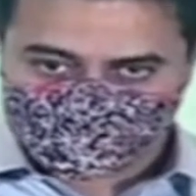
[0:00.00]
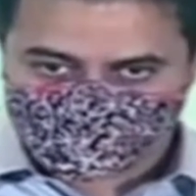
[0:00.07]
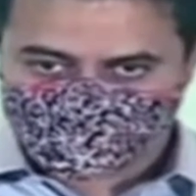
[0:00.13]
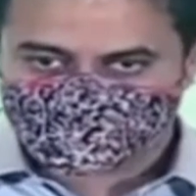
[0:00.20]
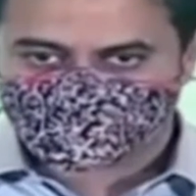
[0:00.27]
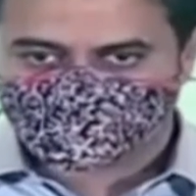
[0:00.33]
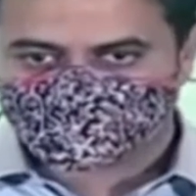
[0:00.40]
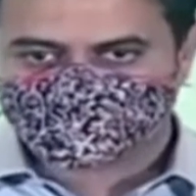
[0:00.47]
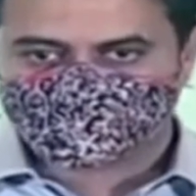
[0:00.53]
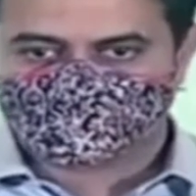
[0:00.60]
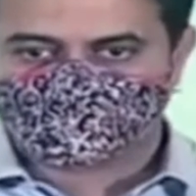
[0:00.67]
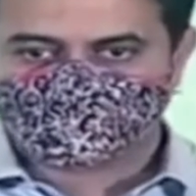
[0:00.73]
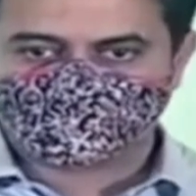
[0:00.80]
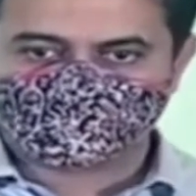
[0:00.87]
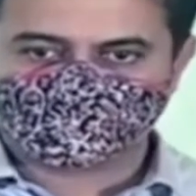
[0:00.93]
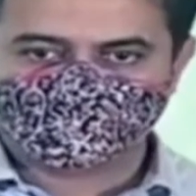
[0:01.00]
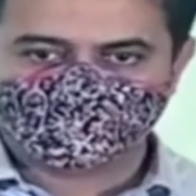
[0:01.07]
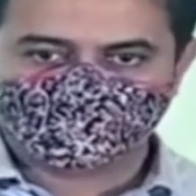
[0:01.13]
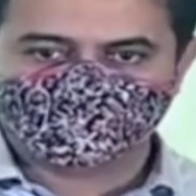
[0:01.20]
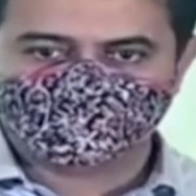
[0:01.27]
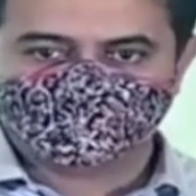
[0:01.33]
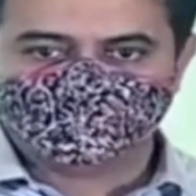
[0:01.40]
It was not so long
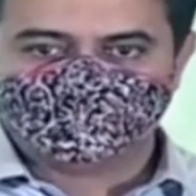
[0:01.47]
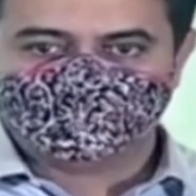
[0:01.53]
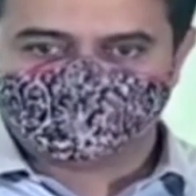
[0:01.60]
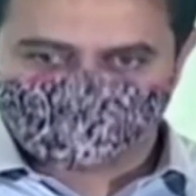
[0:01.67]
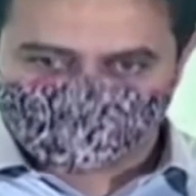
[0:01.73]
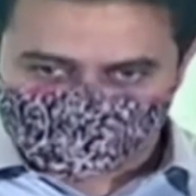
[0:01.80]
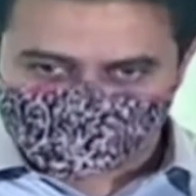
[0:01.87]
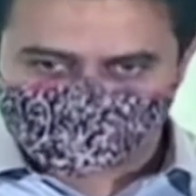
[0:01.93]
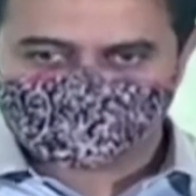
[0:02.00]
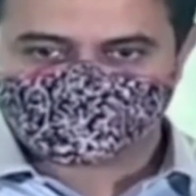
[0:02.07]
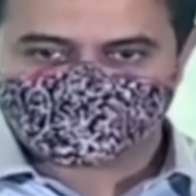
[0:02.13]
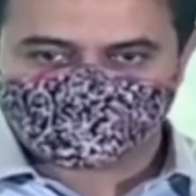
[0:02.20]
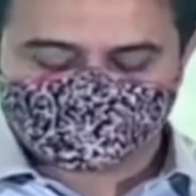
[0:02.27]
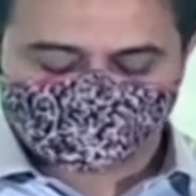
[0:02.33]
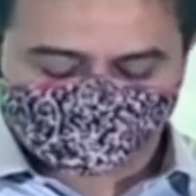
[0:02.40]
ago we had met.